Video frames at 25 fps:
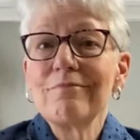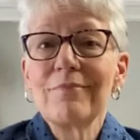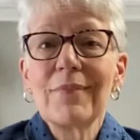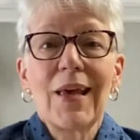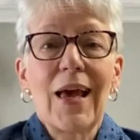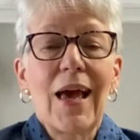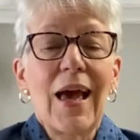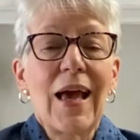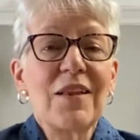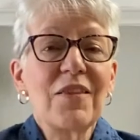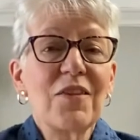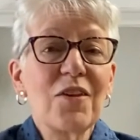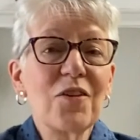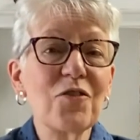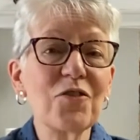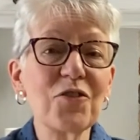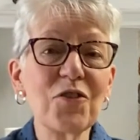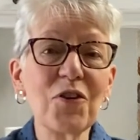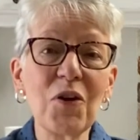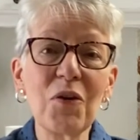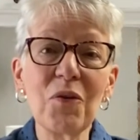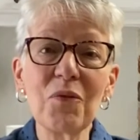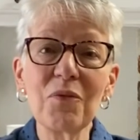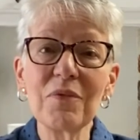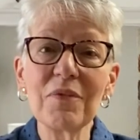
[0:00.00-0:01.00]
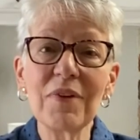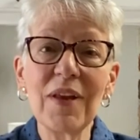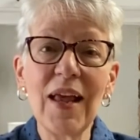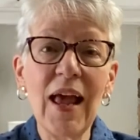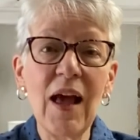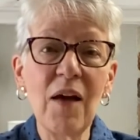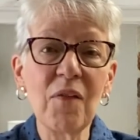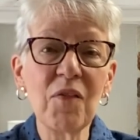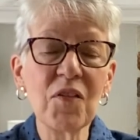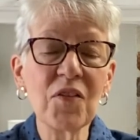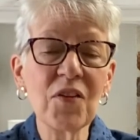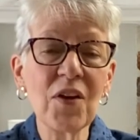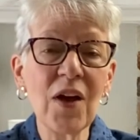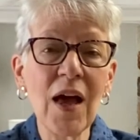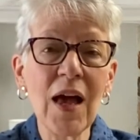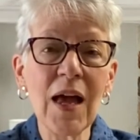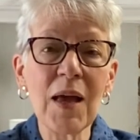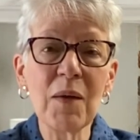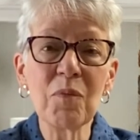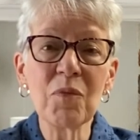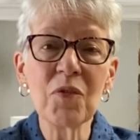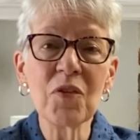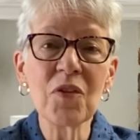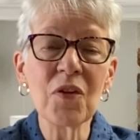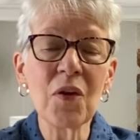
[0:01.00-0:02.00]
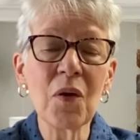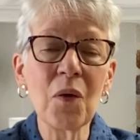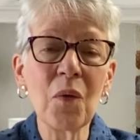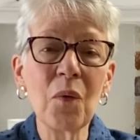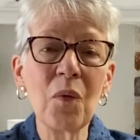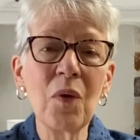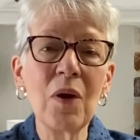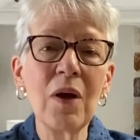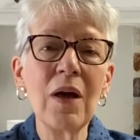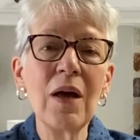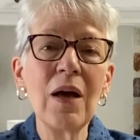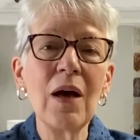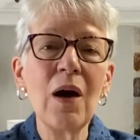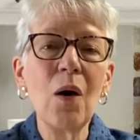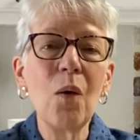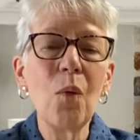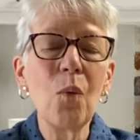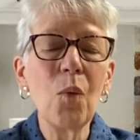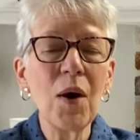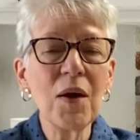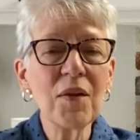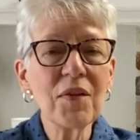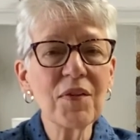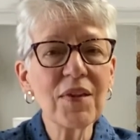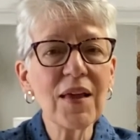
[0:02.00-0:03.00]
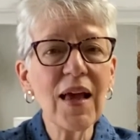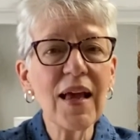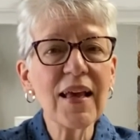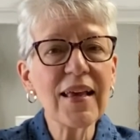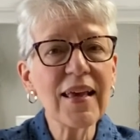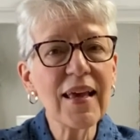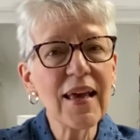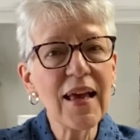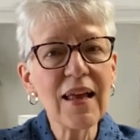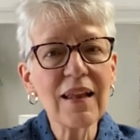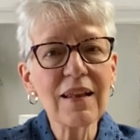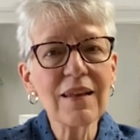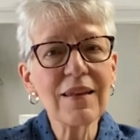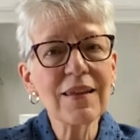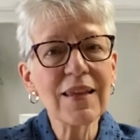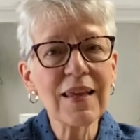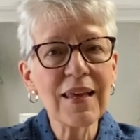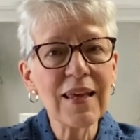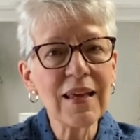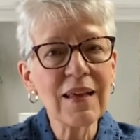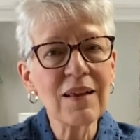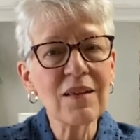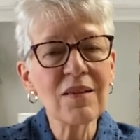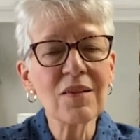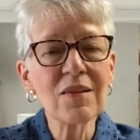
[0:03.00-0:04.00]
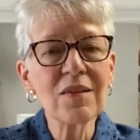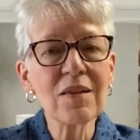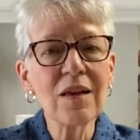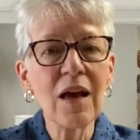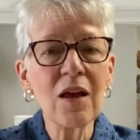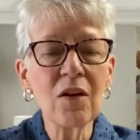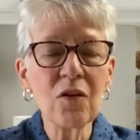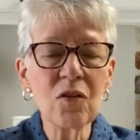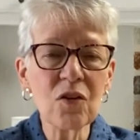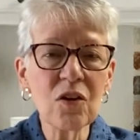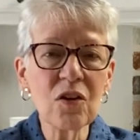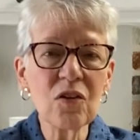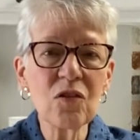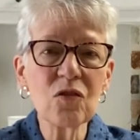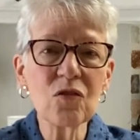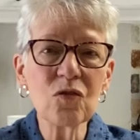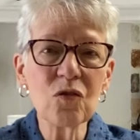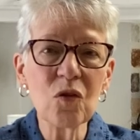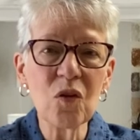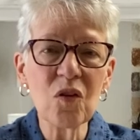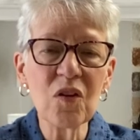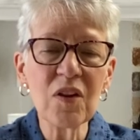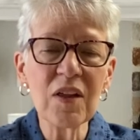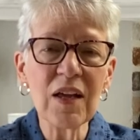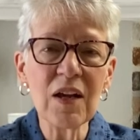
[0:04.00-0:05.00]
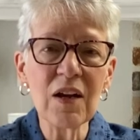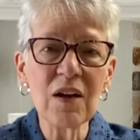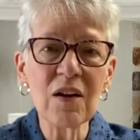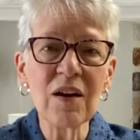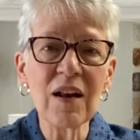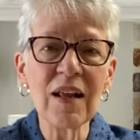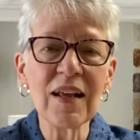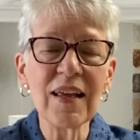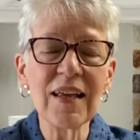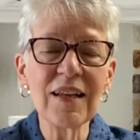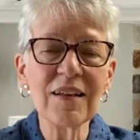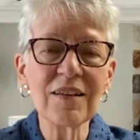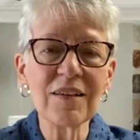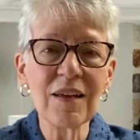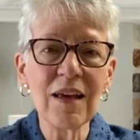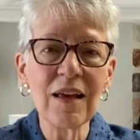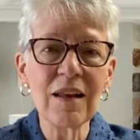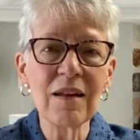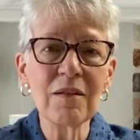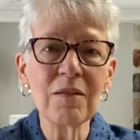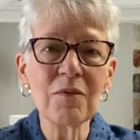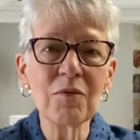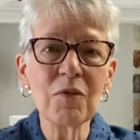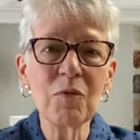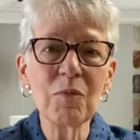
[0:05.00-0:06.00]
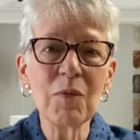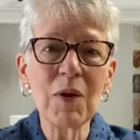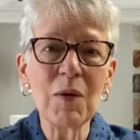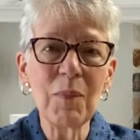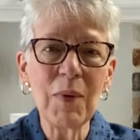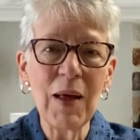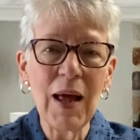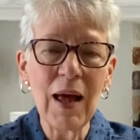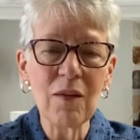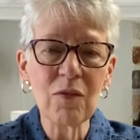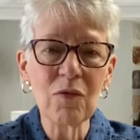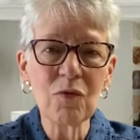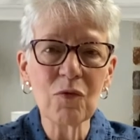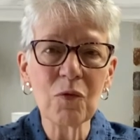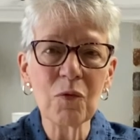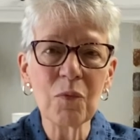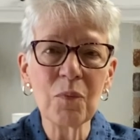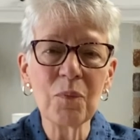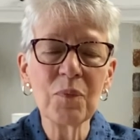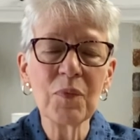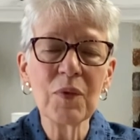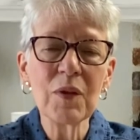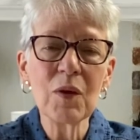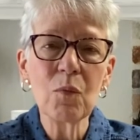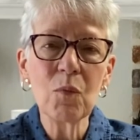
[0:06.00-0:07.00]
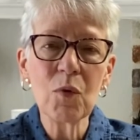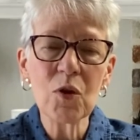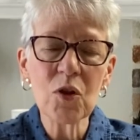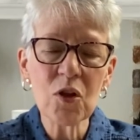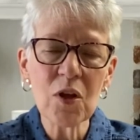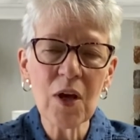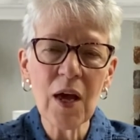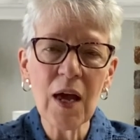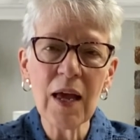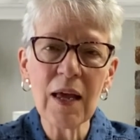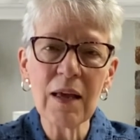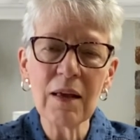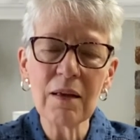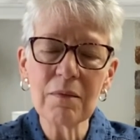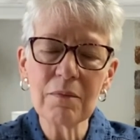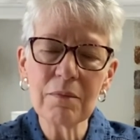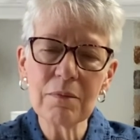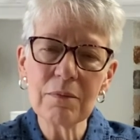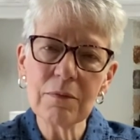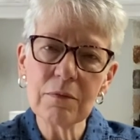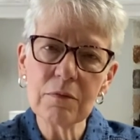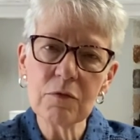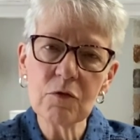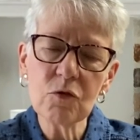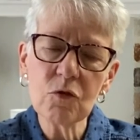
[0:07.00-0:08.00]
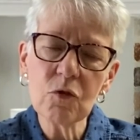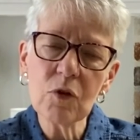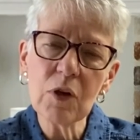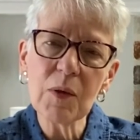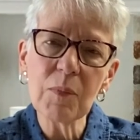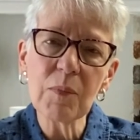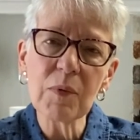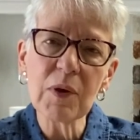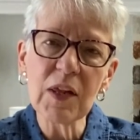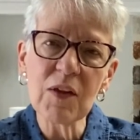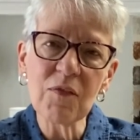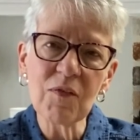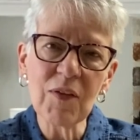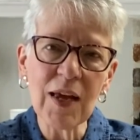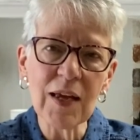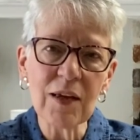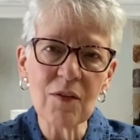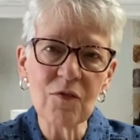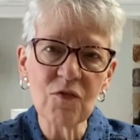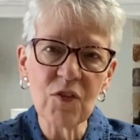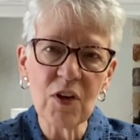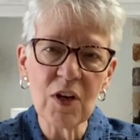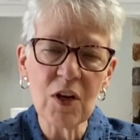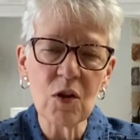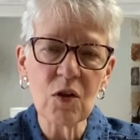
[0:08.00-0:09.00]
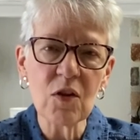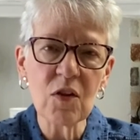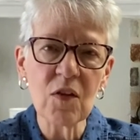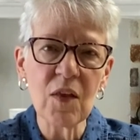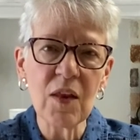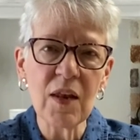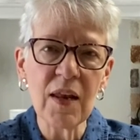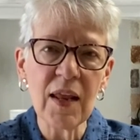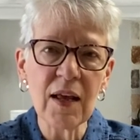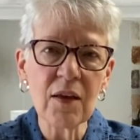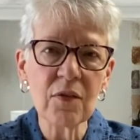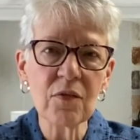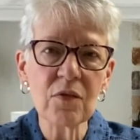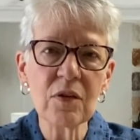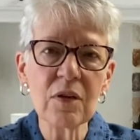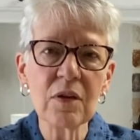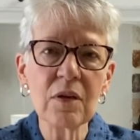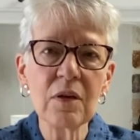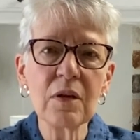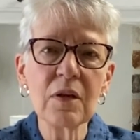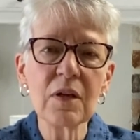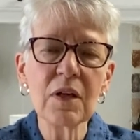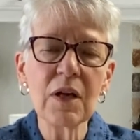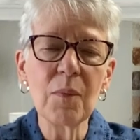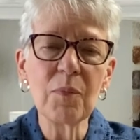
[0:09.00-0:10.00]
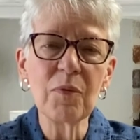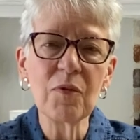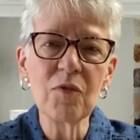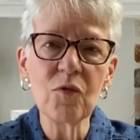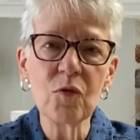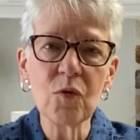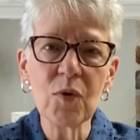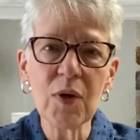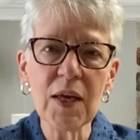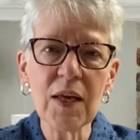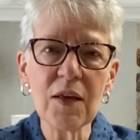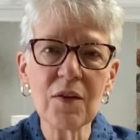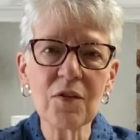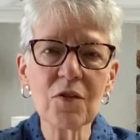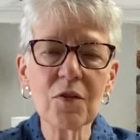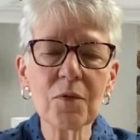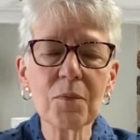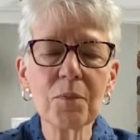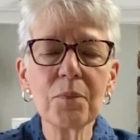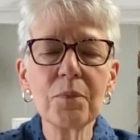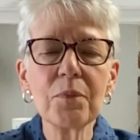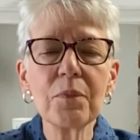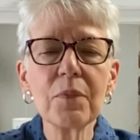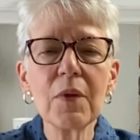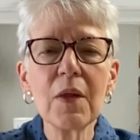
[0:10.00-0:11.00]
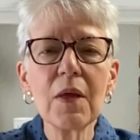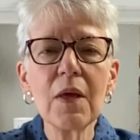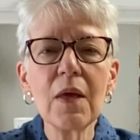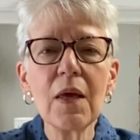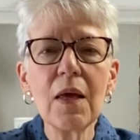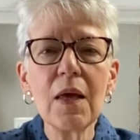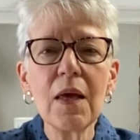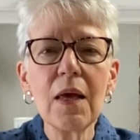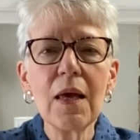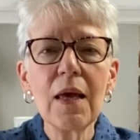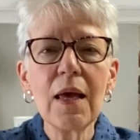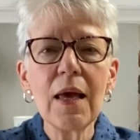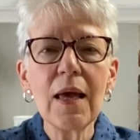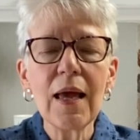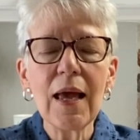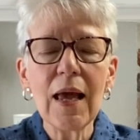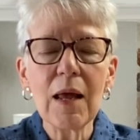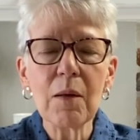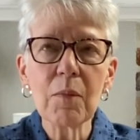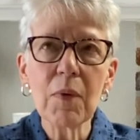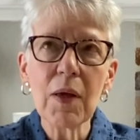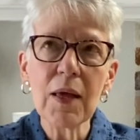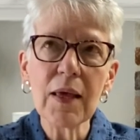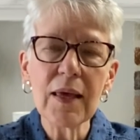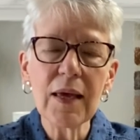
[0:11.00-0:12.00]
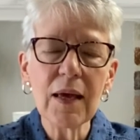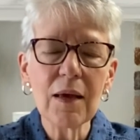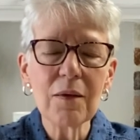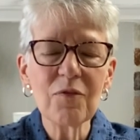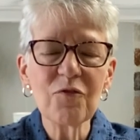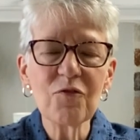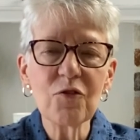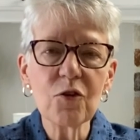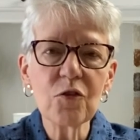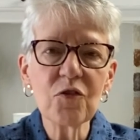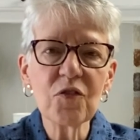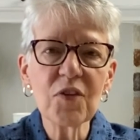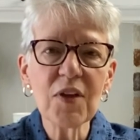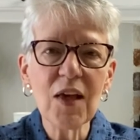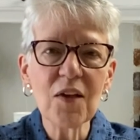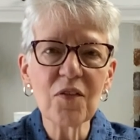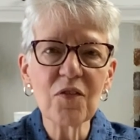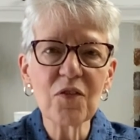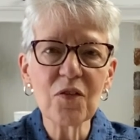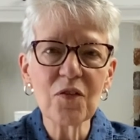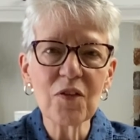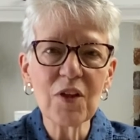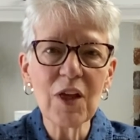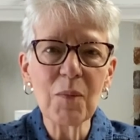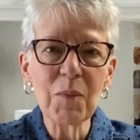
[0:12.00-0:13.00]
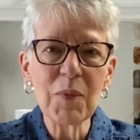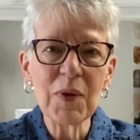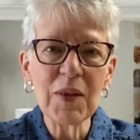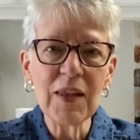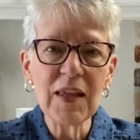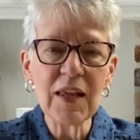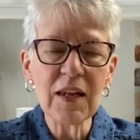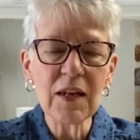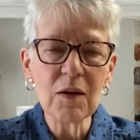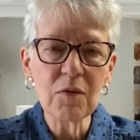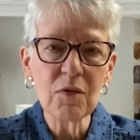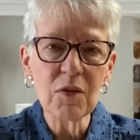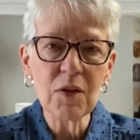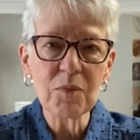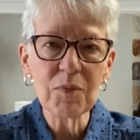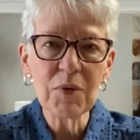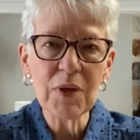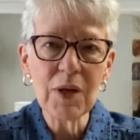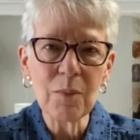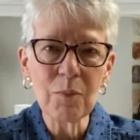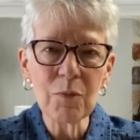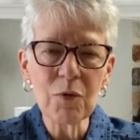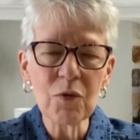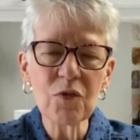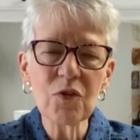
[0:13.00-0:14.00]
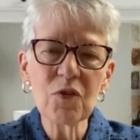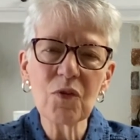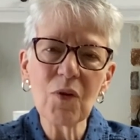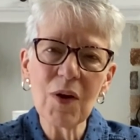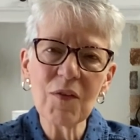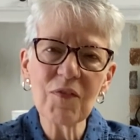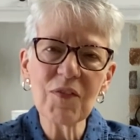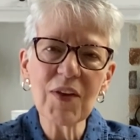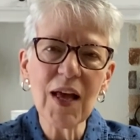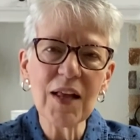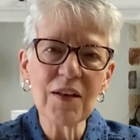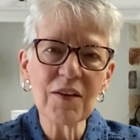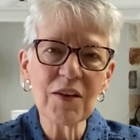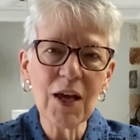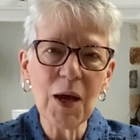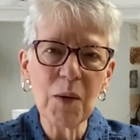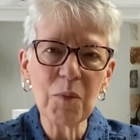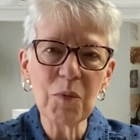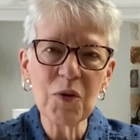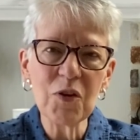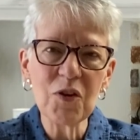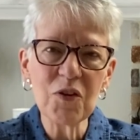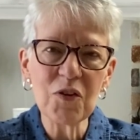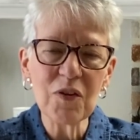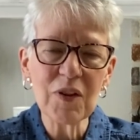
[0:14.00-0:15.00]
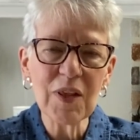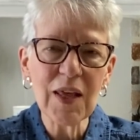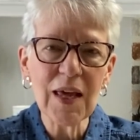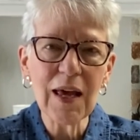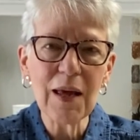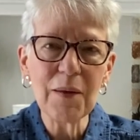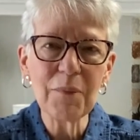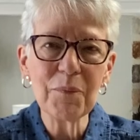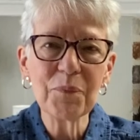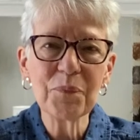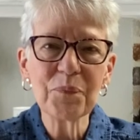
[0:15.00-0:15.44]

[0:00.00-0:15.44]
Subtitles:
I just don't have the time. So once I get things under control here and I get done with my bathroom, which I truly believe I can finish in the next couple of weeks, and my first guest is coming the end of September, so I've got time to do that.